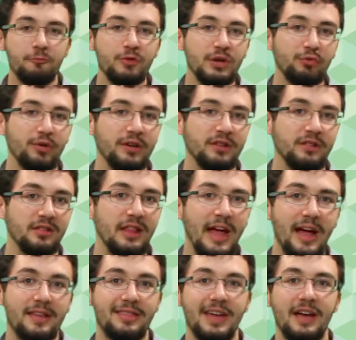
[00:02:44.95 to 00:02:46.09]
We would
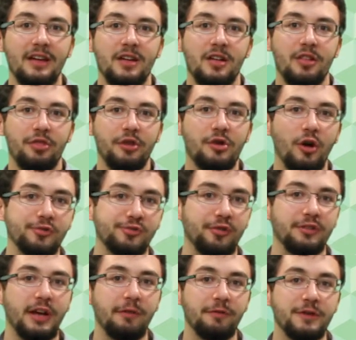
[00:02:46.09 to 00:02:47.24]
lack the cultural
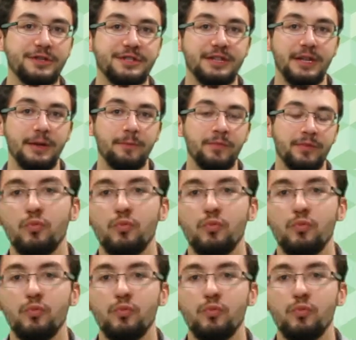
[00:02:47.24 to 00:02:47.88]
diversity.